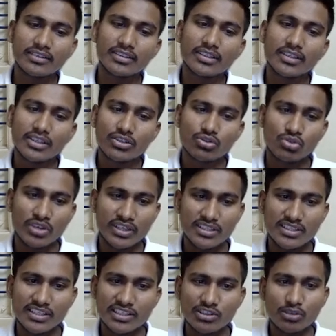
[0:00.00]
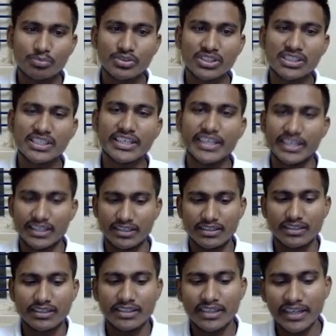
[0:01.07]
So answer is option A,
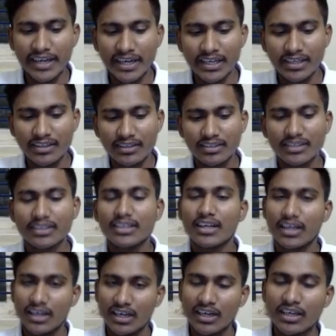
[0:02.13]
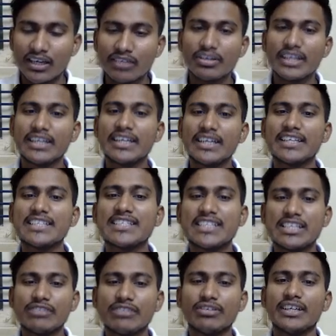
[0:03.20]
right? When it is
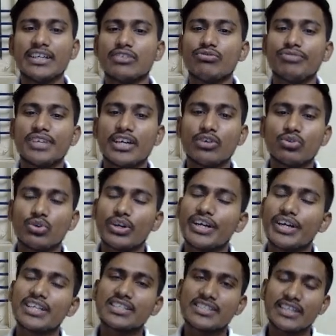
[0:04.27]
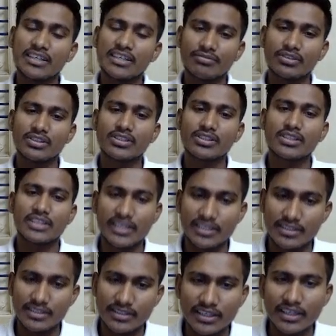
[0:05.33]
given, we have to understand first.
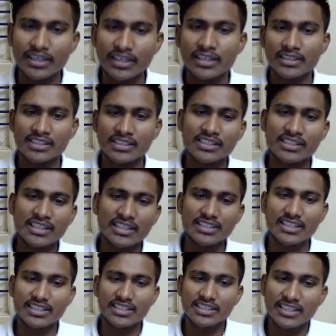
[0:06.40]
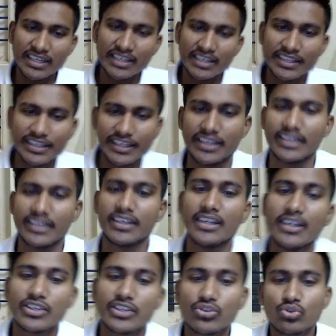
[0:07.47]
Yes, answer is 68A.
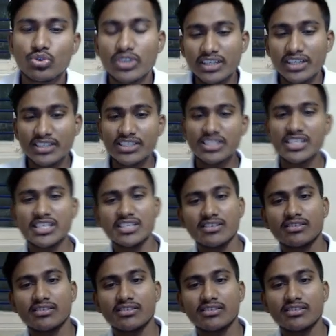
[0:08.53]
So dozen